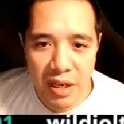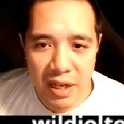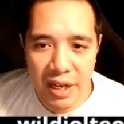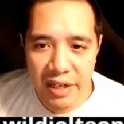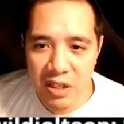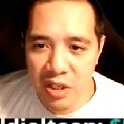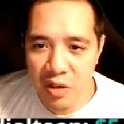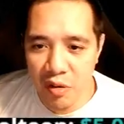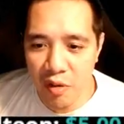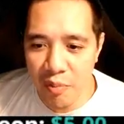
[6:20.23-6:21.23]
I
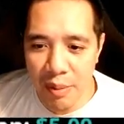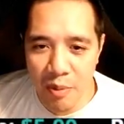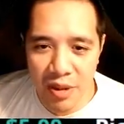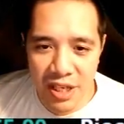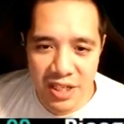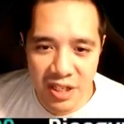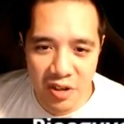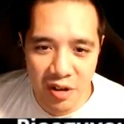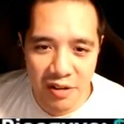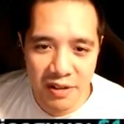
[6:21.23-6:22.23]
still don't remember where these things
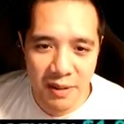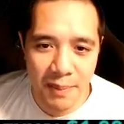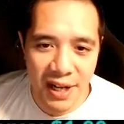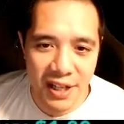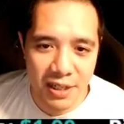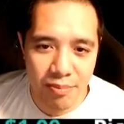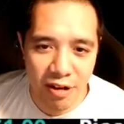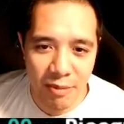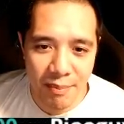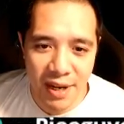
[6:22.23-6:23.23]
are to buy these
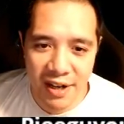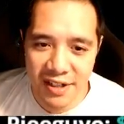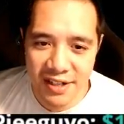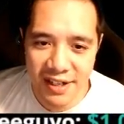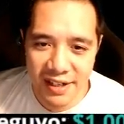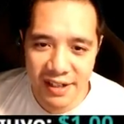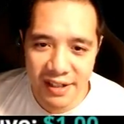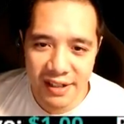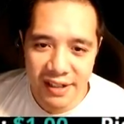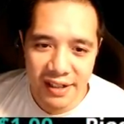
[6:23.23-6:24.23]
premium packs.
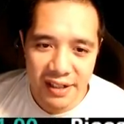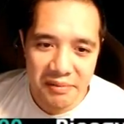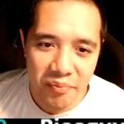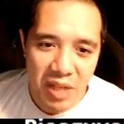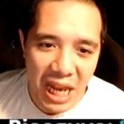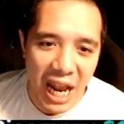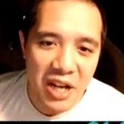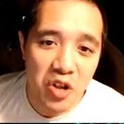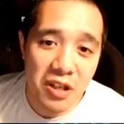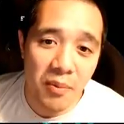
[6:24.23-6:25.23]
I
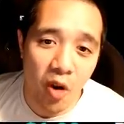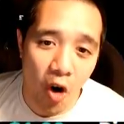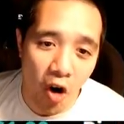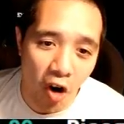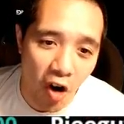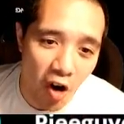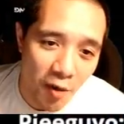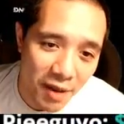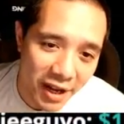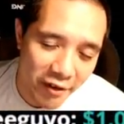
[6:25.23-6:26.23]
use up all
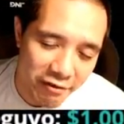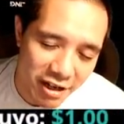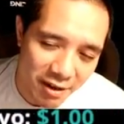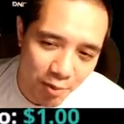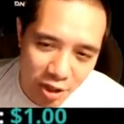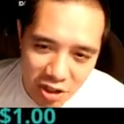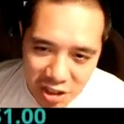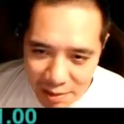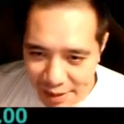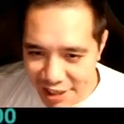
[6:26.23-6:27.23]
my arena points just
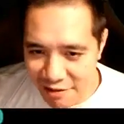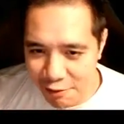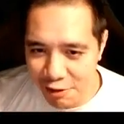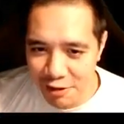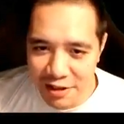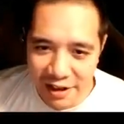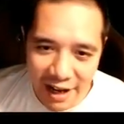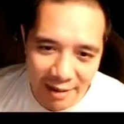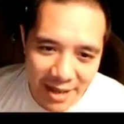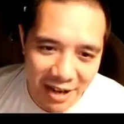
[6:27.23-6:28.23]
to buy scrolls.
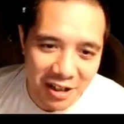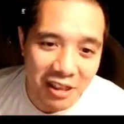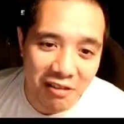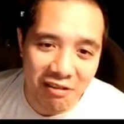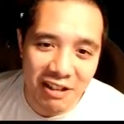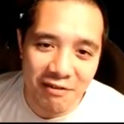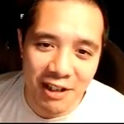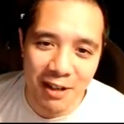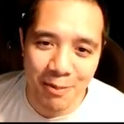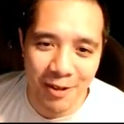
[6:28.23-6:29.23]
I'm down to 3
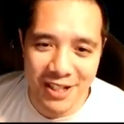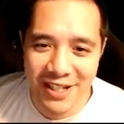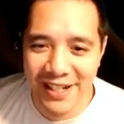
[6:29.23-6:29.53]
arena points.